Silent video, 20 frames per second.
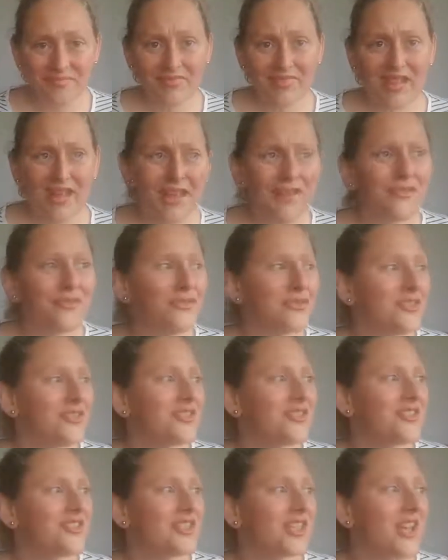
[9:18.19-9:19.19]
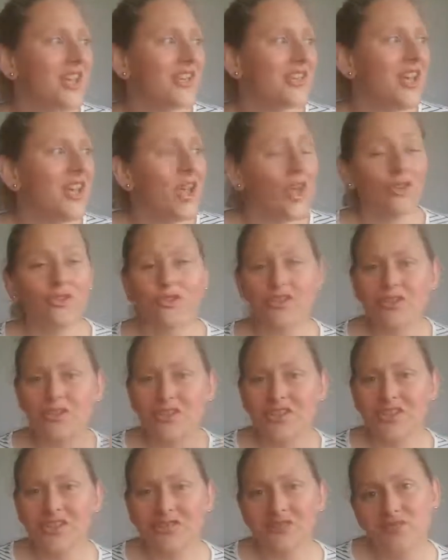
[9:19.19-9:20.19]
efforts and not
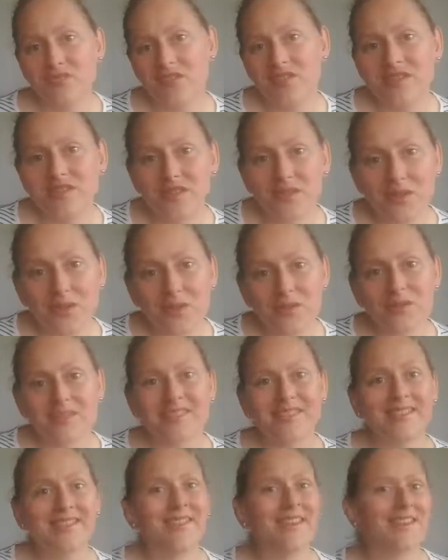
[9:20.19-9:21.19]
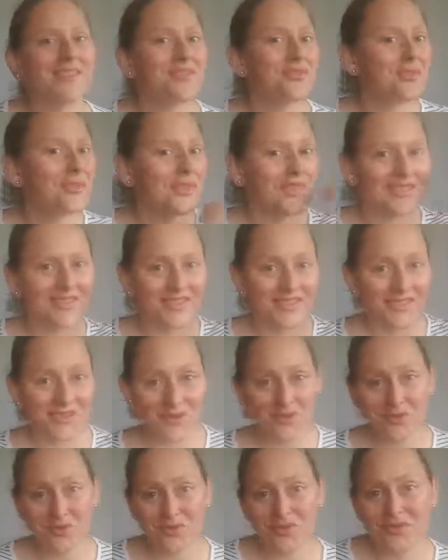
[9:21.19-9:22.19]
seeing results and attracting
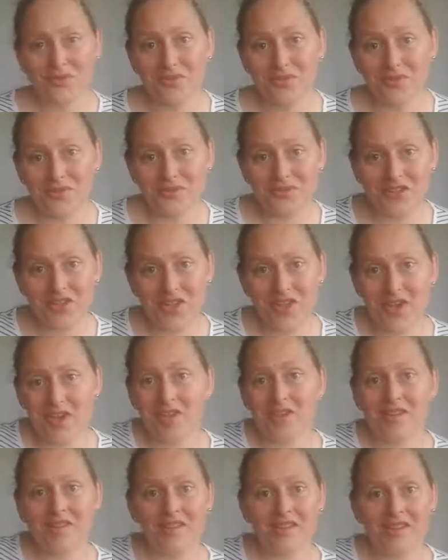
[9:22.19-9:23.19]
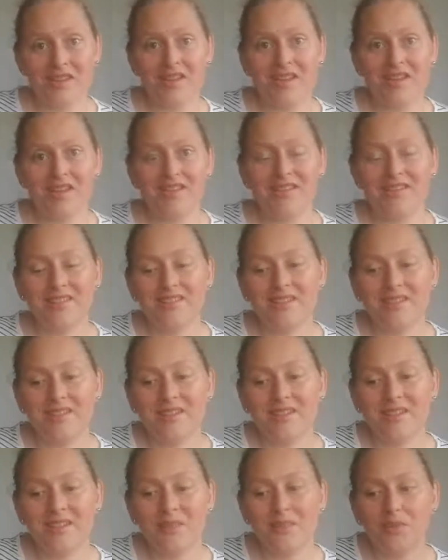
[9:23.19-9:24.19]
all sorts of jerks and
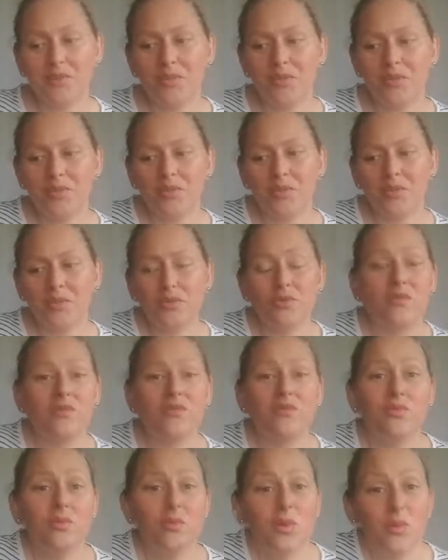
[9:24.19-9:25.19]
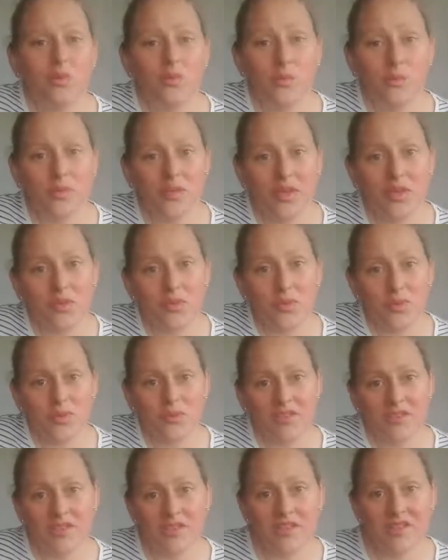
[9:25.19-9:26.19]
people who didn't want what I
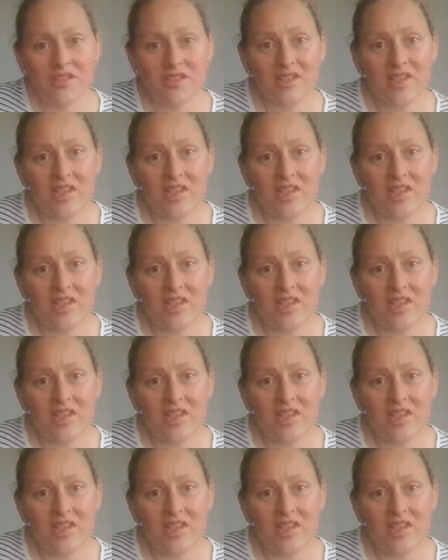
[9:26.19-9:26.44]
wanted.